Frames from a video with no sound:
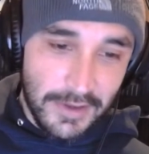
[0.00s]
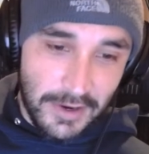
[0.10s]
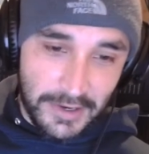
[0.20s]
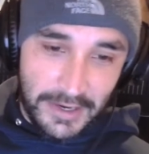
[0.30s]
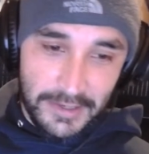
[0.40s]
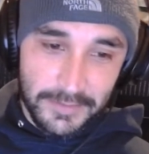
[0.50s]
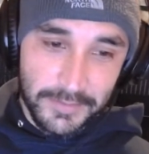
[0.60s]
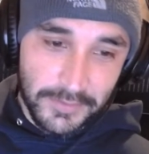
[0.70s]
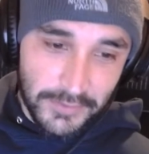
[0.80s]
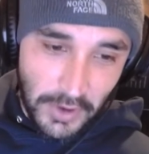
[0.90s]
All right,
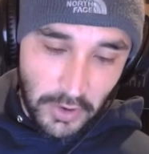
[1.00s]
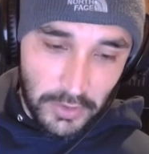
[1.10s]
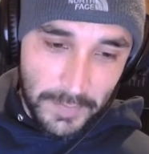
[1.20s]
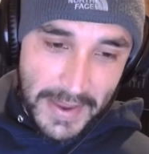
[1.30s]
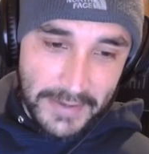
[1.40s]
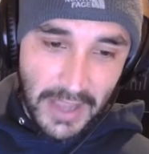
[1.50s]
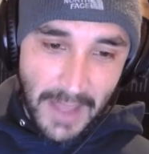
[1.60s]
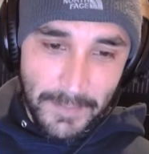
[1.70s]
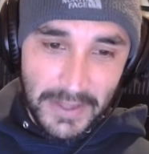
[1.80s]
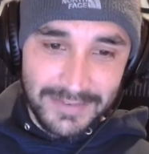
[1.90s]
so the main
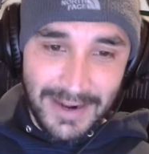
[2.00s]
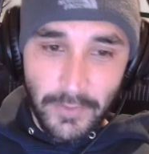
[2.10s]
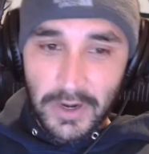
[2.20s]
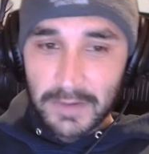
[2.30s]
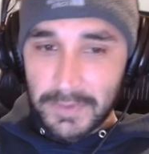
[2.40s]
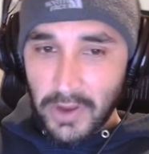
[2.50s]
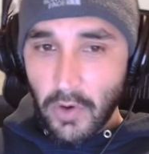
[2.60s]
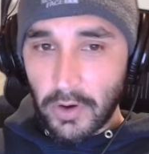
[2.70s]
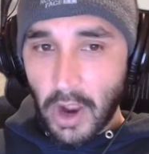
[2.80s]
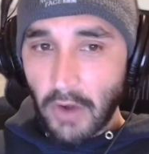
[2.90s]
topics that we're going to be
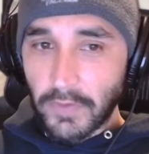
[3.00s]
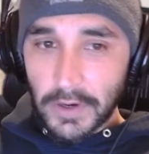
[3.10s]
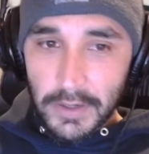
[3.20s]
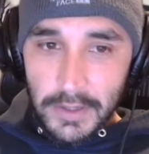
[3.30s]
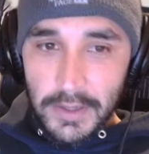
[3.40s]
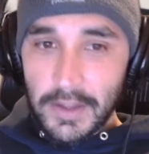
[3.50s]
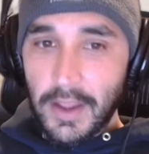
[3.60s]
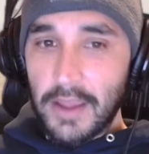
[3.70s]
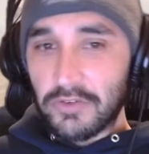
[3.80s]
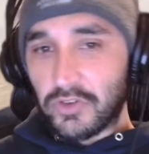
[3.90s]
going over
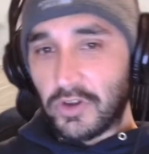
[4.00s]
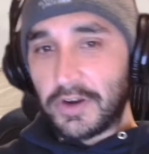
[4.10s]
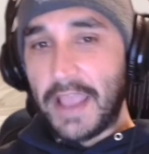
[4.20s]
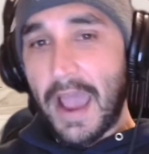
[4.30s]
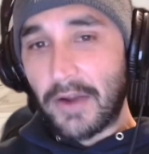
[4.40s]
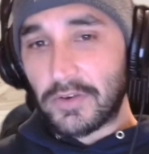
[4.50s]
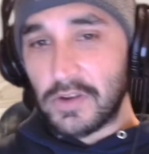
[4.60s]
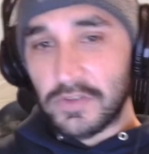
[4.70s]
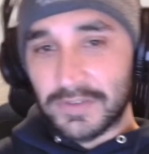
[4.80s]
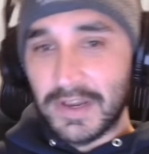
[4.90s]
is learning how
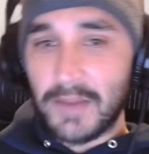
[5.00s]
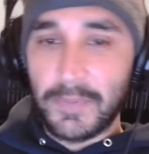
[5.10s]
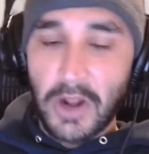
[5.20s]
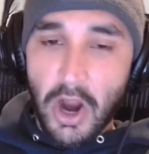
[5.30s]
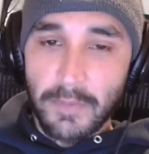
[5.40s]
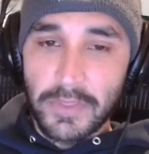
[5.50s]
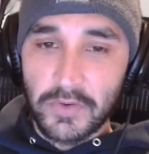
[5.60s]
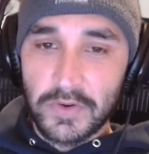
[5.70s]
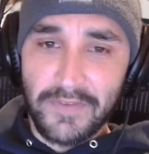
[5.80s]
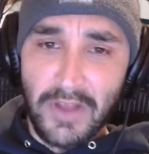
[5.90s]
to set up an ARMA
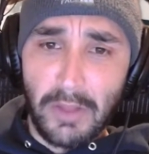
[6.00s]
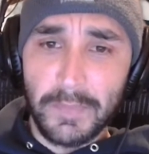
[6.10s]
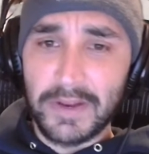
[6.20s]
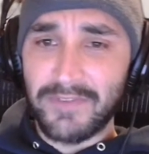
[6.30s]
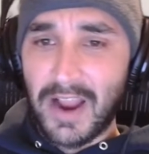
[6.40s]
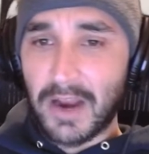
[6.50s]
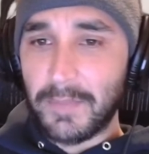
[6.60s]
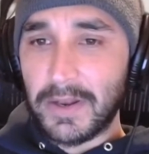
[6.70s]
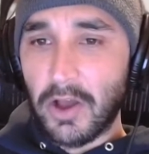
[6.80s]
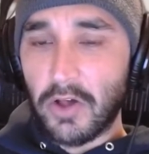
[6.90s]
3 development
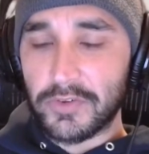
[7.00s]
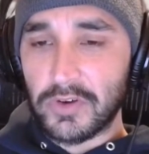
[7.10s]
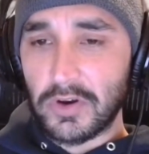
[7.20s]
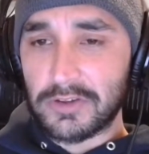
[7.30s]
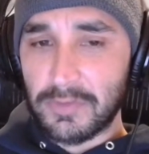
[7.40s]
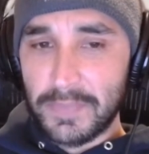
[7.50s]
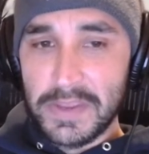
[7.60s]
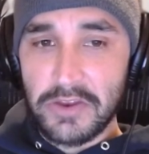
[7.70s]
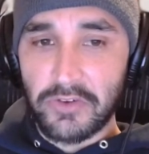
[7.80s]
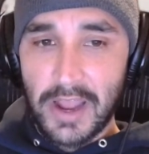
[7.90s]
environment, also known as a
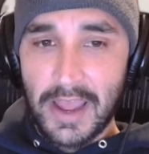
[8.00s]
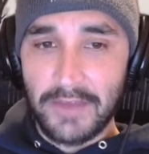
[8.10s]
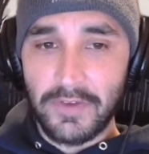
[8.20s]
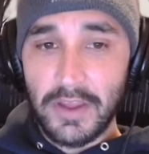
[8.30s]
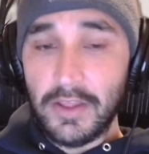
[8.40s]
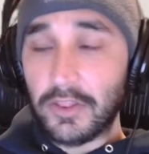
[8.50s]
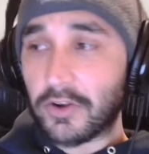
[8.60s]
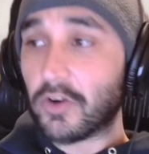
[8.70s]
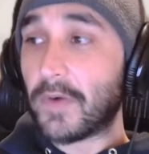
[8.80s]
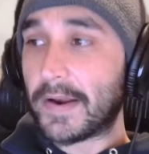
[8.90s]
P drive, the
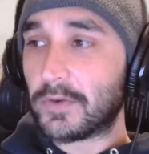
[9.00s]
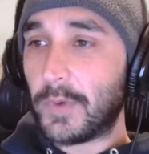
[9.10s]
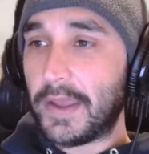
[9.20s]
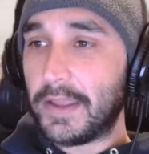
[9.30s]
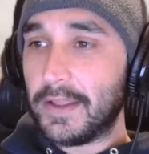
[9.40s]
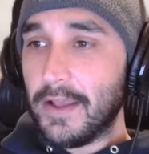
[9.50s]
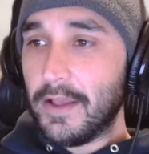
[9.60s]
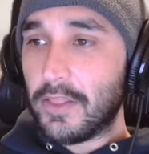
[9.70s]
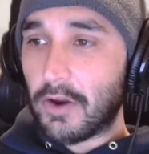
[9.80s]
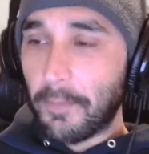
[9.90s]
correct way.
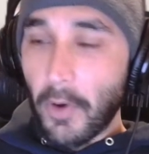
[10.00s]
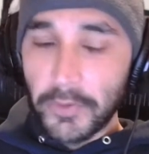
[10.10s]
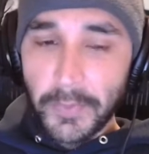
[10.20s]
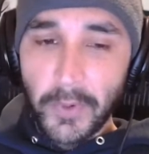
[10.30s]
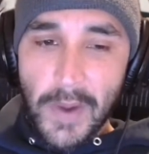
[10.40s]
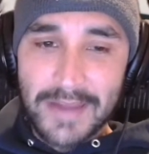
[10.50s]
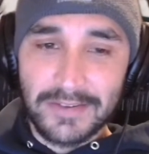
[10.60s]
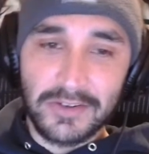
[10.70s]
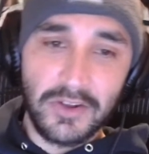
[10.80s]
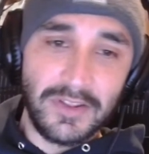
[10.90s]
There are multiple ways
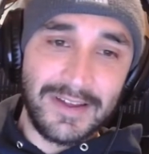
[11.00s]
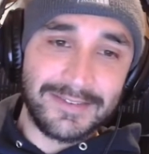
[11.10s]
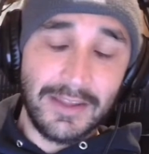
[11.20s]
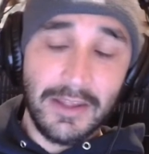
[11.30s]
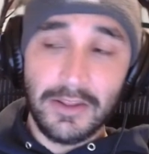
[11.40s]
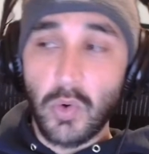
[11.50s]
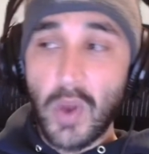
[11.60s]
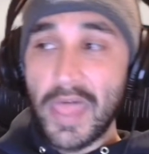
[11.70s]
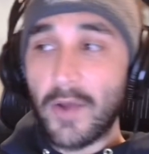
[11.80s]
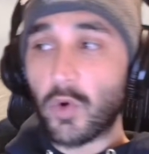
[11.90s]
to do this. The
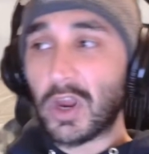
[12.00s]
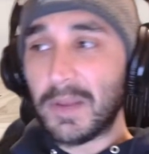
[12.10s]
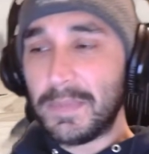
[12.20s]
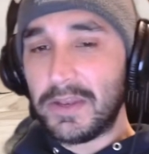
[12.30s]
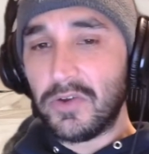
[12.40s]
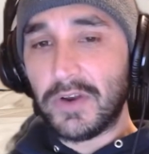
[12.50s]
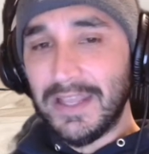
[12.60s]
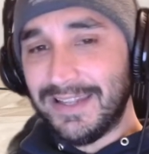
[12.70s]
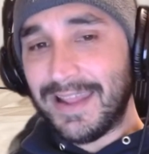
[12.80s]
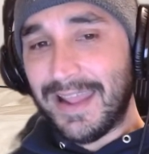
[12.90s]
way that we're going to be doing
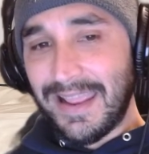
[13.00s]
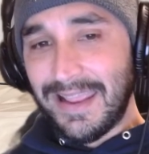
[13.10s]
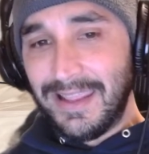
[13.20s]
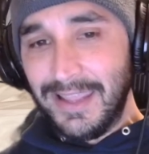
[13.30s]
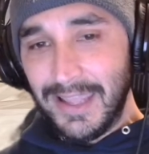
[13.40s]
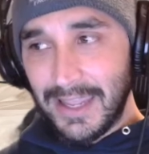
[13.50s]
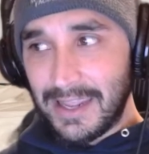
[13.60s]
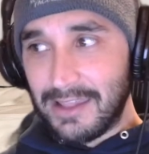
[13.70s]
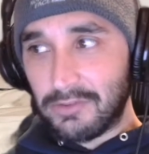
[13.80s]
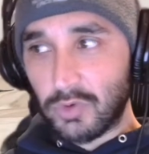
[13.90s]
it today
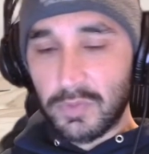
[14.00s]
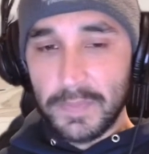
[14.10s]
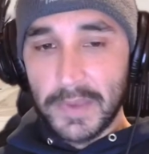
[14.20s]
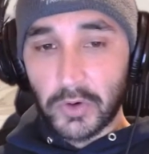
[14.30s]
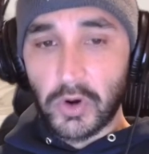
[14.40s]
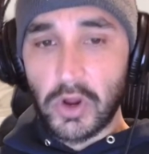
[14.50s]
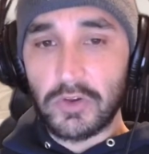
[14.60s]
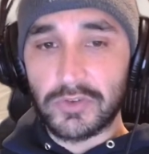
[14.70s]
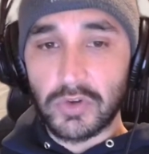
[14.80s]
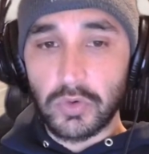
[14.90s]
is with
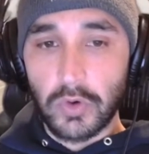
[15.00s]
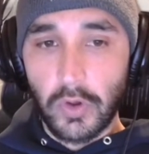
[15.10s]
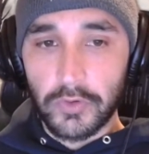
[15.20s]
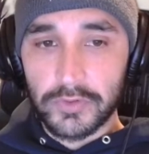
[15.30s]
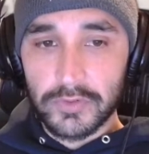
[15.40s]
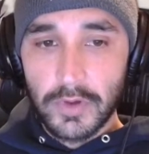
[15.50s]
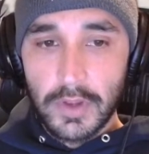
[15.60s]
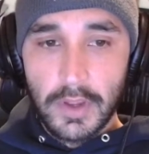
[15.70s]
Micro's tools.